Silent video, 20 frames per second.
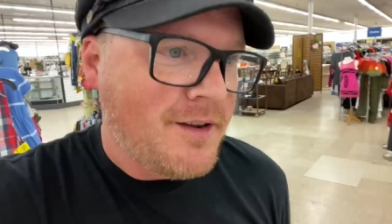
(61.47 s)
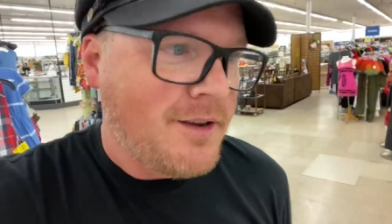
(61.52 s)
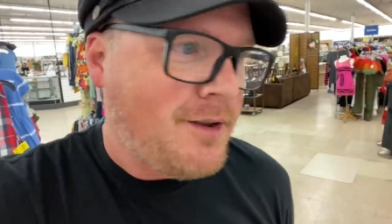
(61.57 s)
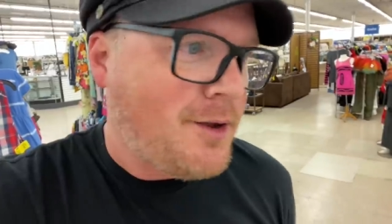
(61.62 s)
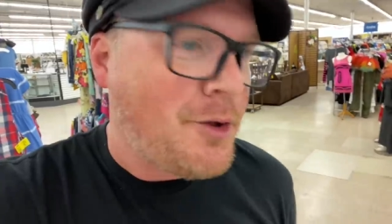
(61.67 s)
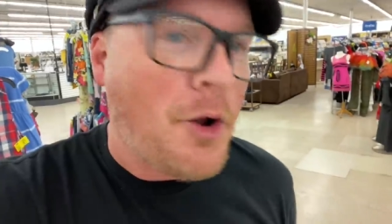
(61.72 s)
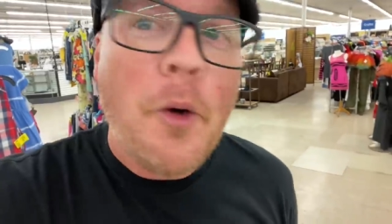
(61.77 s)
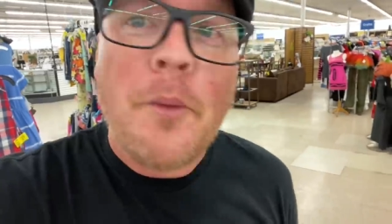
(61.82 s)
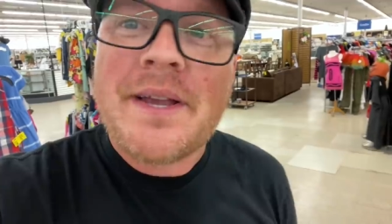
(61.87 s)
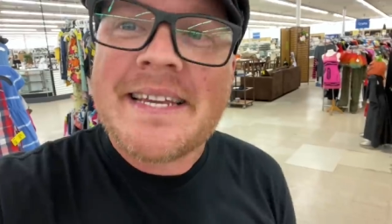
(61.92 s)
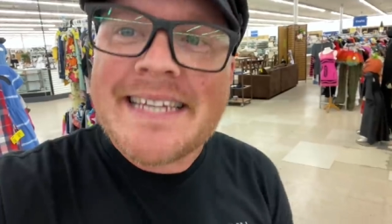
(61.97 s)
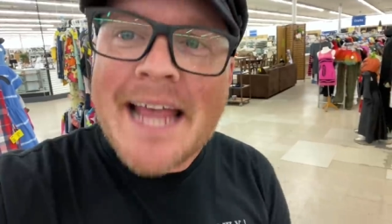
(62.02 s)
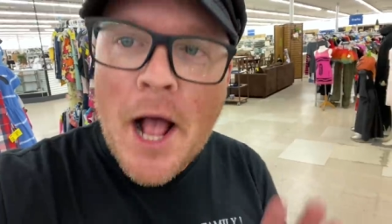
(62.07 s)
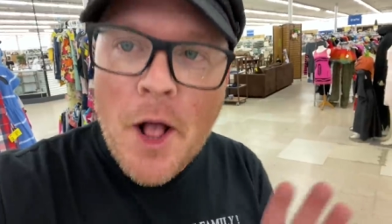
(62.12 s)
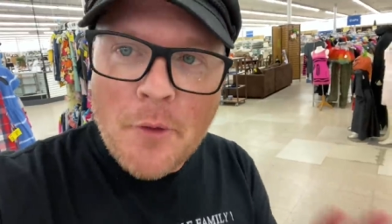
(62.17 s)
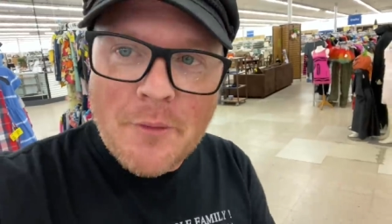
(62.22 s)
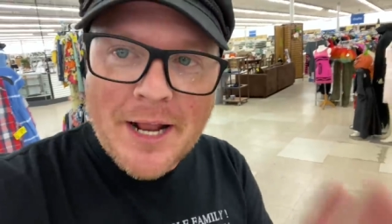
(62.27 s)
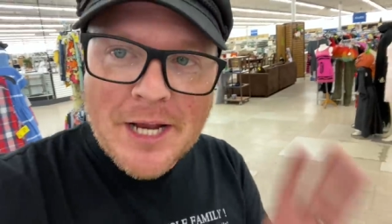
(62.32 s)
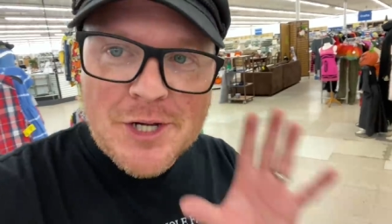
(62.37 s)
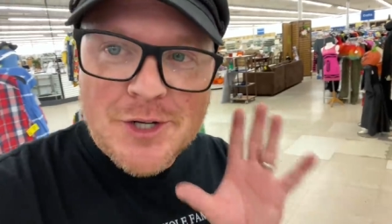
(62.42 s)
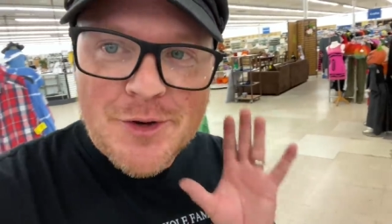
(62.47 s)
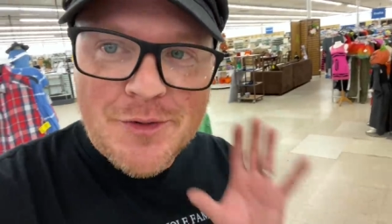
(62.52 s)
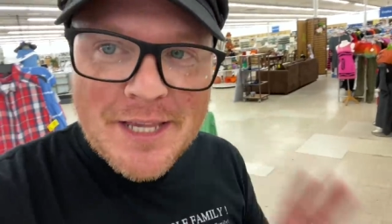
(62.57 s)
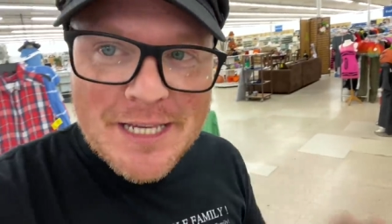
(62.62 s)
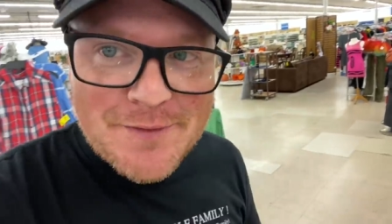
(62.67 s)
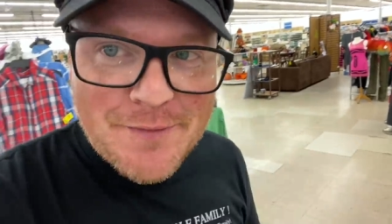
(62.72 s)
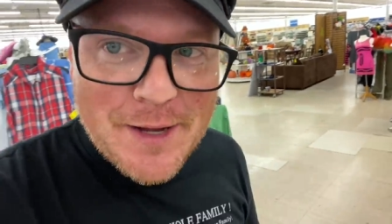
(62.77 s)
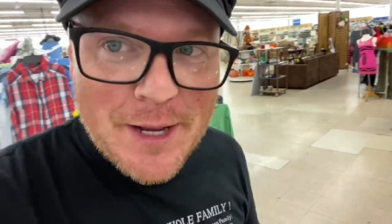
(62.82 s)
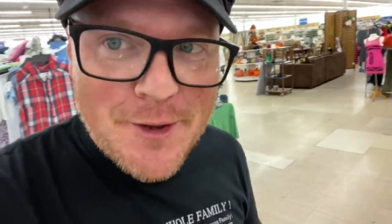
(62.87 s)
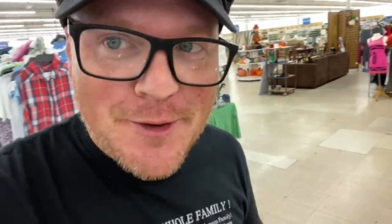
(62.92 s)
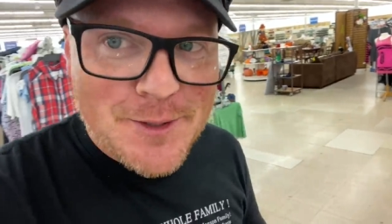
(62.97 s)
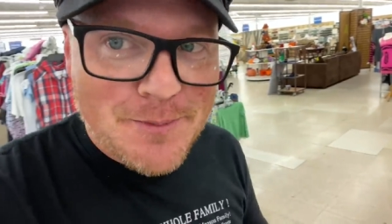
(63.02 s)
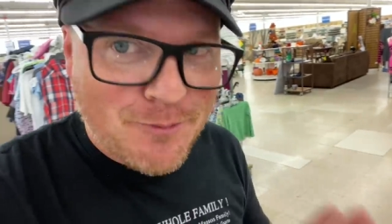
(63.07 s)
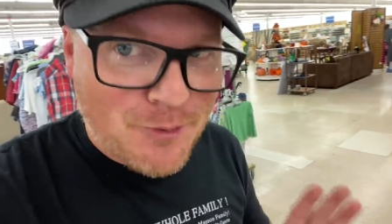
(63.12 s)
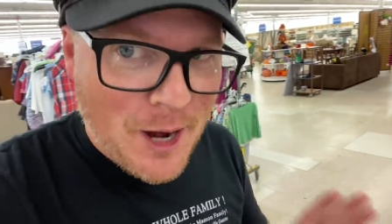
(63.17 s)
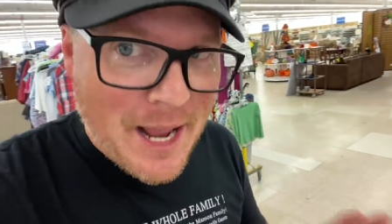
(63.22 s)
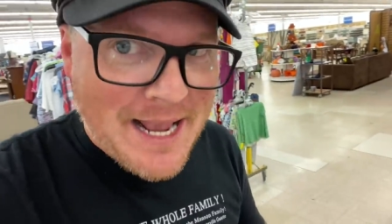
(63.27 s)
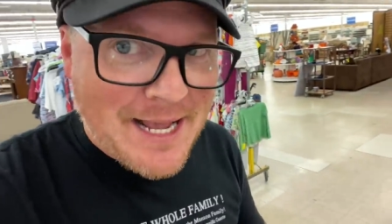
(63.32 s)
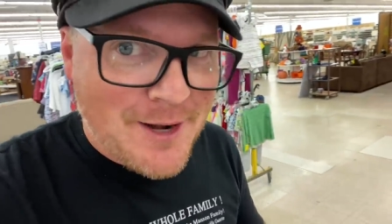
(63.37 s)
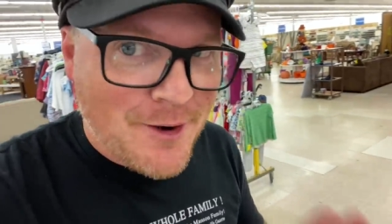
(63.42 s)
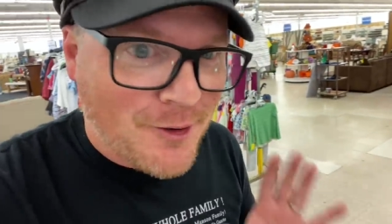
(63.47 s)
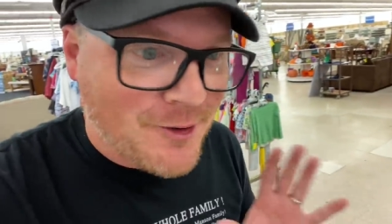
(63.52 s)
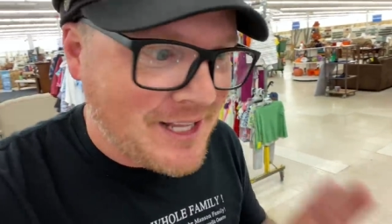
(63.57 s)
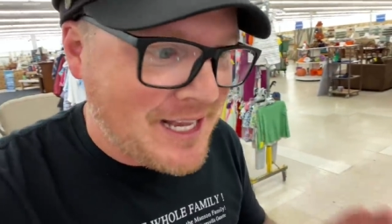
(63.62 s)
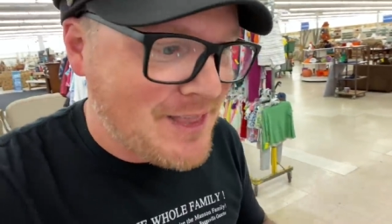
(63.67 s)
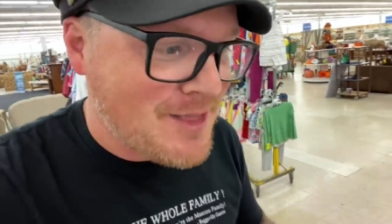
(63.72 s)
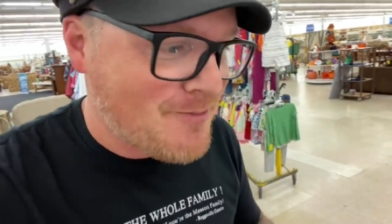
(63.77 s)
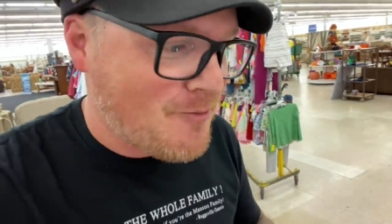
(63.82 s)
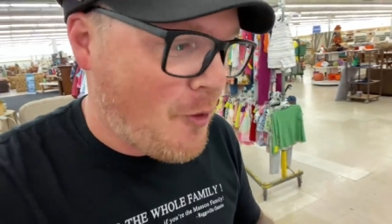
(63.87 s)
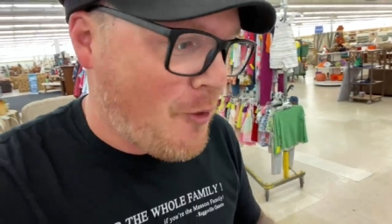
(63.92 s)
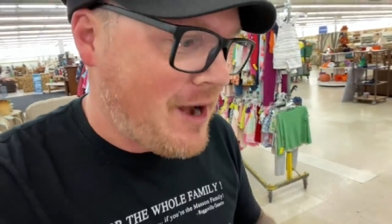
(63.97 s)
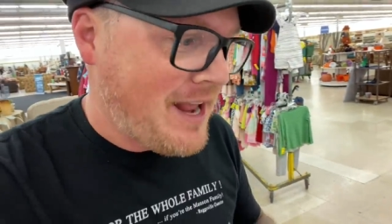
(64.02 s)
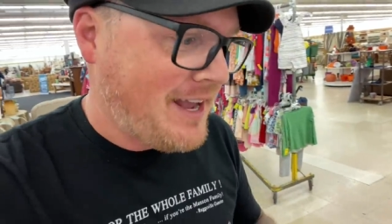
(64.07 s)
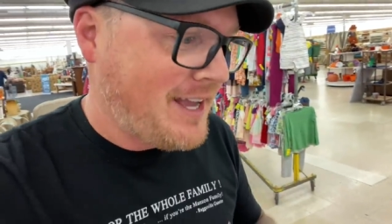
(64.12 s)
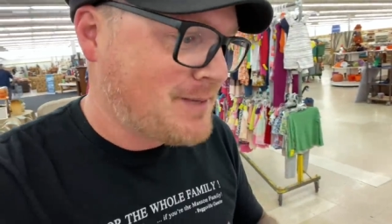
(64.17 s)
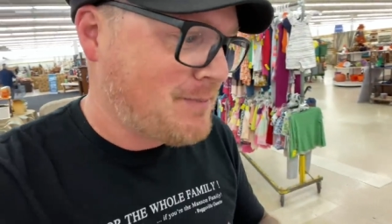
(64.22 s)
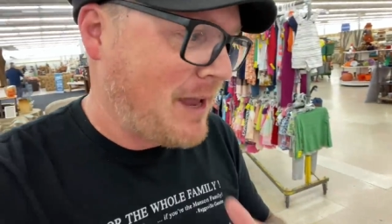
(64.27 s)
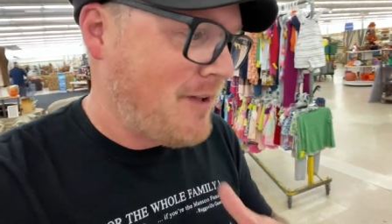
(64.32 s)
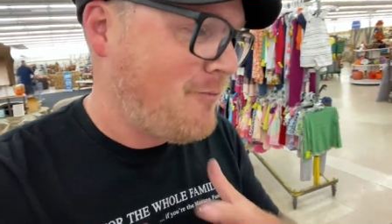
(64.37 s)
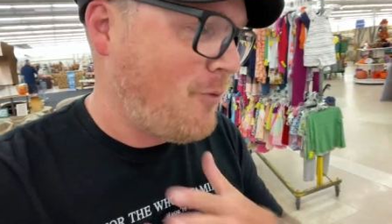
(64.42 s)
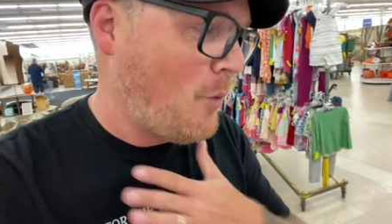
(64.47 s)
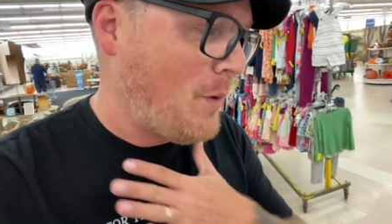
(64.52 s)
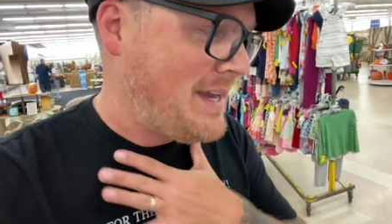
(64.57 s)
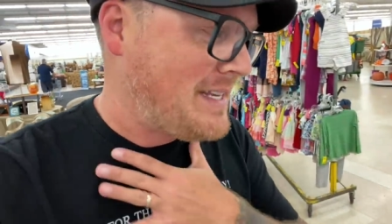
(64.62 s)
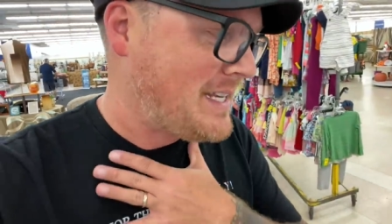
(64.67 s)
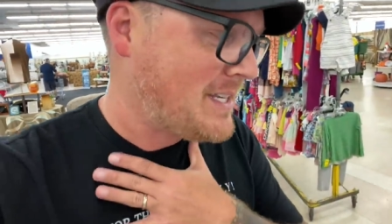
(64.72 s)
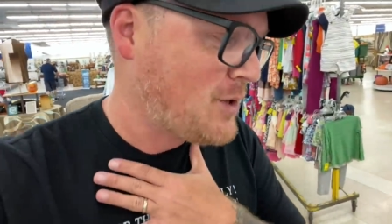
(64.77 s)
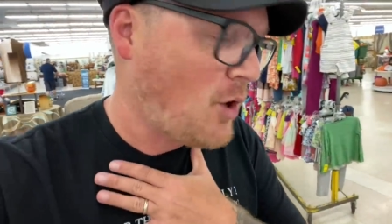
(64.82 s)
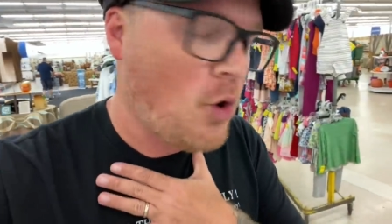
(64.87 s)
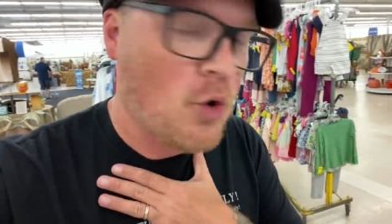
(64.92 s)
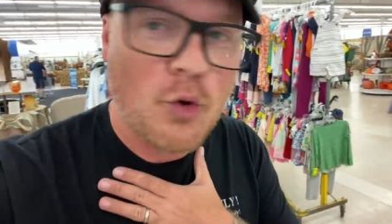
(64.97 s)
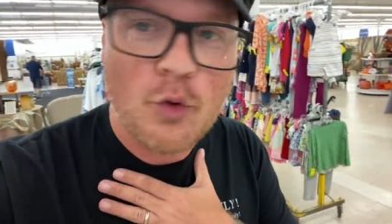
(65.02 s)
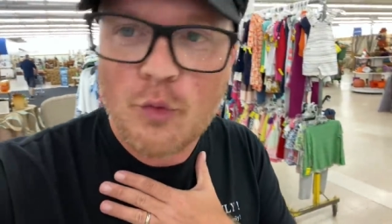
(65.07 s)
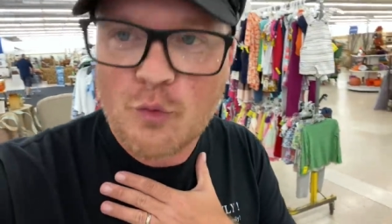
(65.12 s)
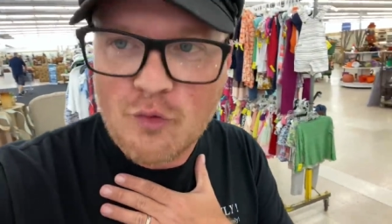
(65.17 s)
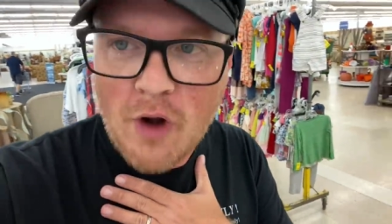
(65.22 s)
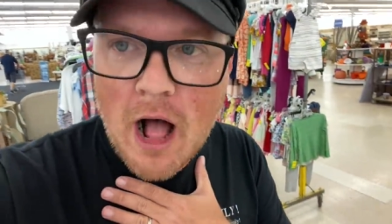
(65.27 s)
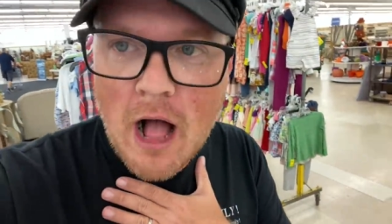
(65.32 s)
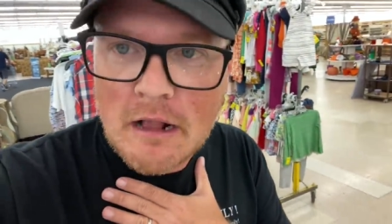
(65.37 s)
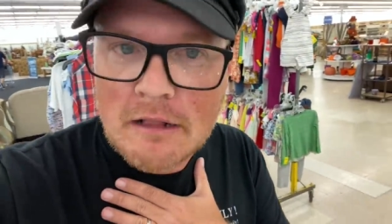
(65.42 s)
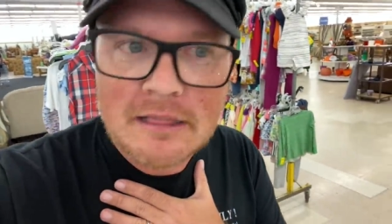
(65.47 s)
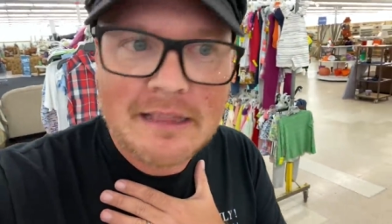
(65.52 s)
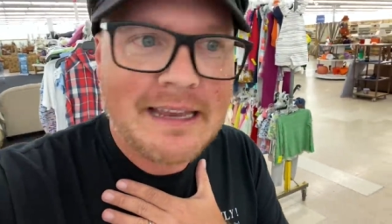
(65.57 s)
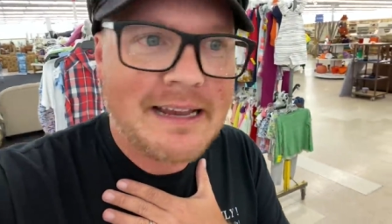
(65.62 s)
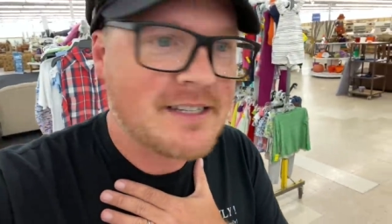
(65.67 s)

You can always tell when I shoot these videos bright and early in the morning because my voice is all groggly